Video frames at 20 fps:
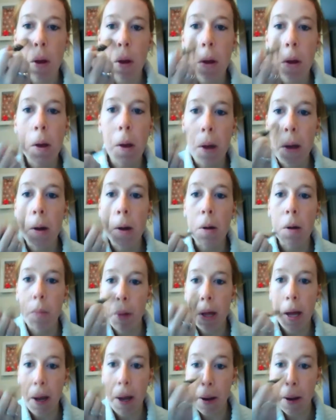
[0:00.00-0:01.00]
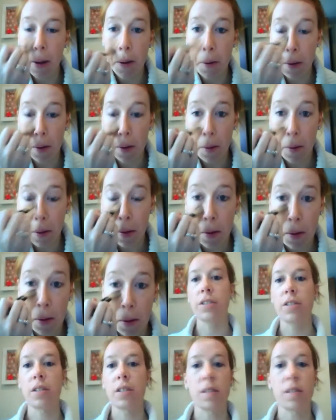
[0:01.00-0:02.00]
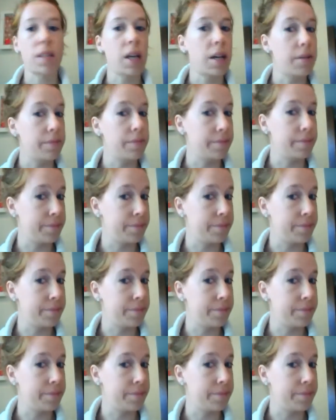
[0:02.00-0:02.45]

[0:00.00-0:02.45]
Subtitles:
And apply. Is on.